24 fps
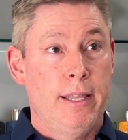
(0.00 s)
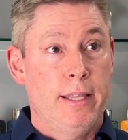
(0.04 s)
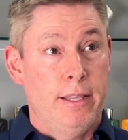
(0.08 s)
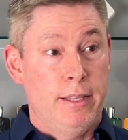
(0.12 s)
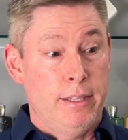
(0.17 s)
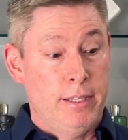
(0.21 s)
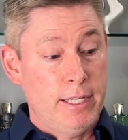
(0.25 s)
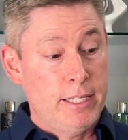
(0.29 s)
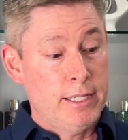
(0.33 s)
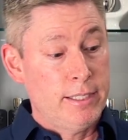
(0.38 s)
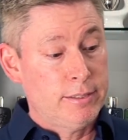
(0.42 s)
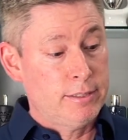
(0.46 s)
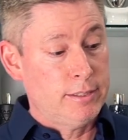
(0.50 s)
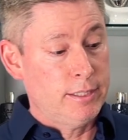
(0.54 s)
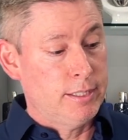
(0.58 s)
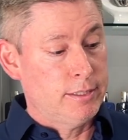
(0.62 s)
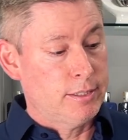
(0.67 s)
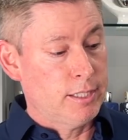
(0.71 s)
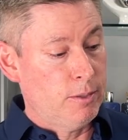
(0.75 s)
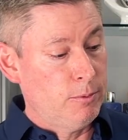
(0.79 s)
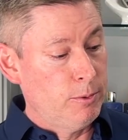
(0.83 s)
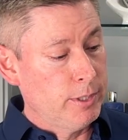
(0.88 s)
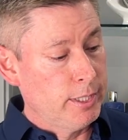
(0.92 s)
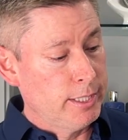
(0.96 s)
This is
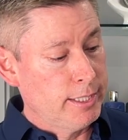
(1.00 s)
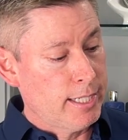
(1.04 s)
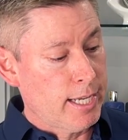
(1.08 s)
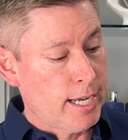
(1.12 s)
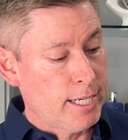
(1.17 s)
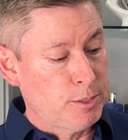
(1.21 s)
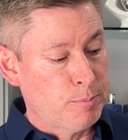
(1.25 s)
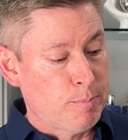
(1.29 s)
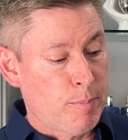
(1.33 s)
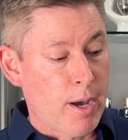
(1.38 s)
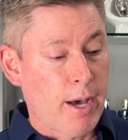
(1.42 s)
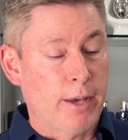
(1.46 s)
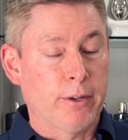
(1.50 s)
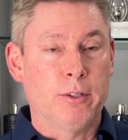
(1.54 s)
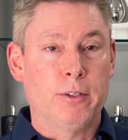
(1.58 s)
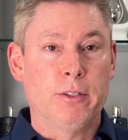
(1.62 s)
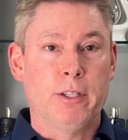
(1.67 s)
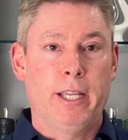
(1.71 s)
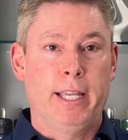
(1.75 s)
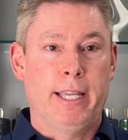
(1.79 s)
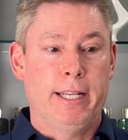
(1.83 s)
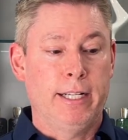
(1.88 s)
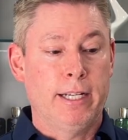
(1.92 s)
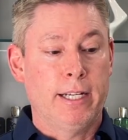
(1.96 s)
a really nice bottle,
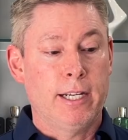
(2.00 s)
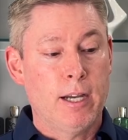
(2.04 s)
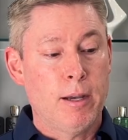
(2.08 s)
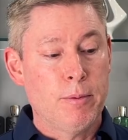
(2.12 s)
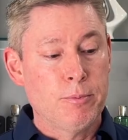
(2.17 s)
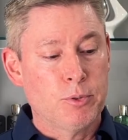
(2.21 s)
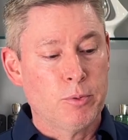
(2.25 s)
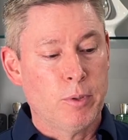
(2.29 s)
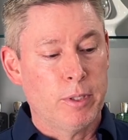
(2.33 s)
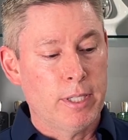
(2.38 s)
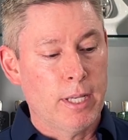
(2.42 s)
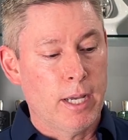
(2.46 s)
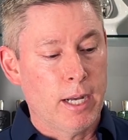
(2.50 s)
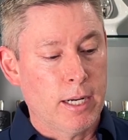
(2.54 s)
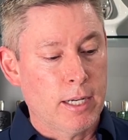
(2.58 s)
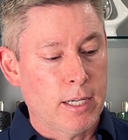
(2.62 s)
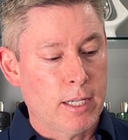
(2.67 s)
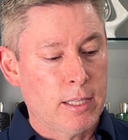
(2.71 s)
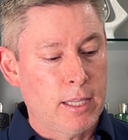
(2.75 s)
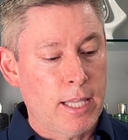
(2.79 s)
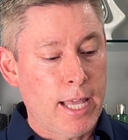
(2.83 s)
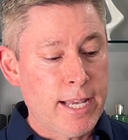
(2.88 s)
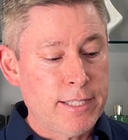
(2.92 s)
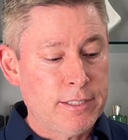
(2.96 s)
and it comes with a
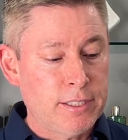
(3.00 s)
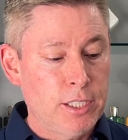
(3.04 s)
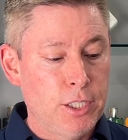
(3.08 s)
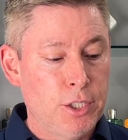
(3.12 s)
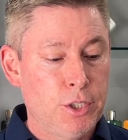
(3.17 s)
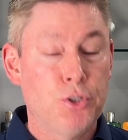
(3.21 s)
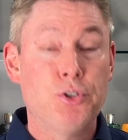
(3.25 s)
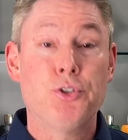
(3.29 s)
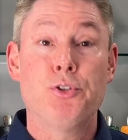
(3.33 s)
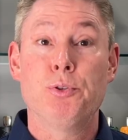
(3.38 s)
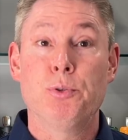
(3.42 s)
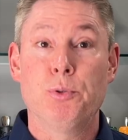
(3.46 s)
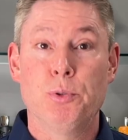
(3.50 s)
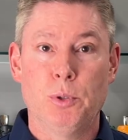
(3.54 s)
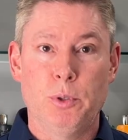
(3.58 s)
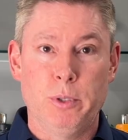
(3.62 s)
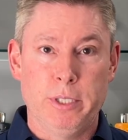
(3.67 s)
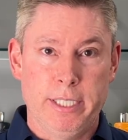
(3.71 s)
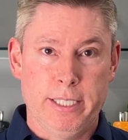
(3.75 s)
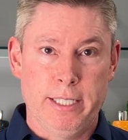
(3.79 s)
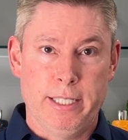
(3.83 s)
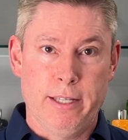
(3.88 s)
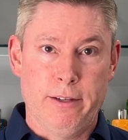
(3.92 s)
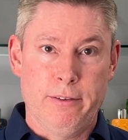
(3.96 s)
classy jewel
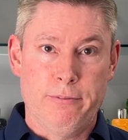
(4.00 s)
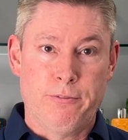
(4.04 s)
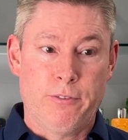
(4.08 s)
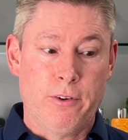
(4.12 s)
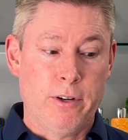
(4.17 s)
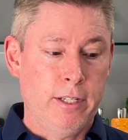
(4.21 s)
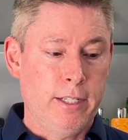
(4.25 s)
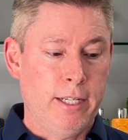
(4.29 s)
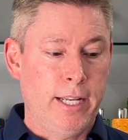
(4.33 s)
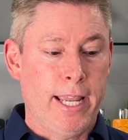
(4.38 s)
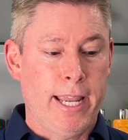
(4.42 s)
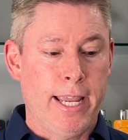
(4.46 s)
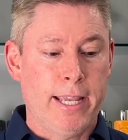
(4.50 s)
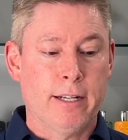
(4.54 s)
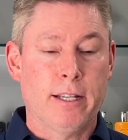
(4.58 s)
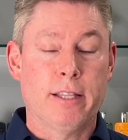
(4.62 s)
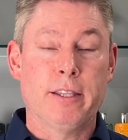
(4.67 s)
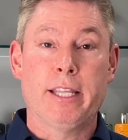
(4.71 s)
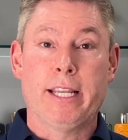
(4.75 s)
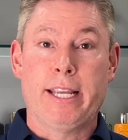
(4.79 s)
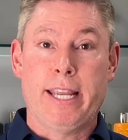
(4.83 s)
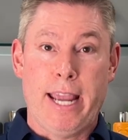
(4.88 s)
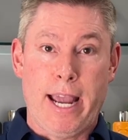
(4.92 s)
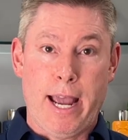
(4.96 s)
in the front and on
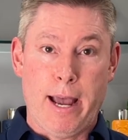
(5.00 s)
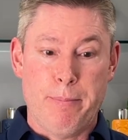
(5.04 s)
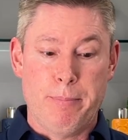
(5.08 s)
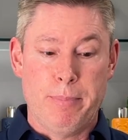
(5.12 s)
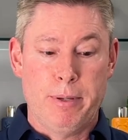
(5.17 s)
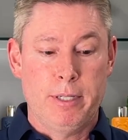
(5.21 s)
the cap.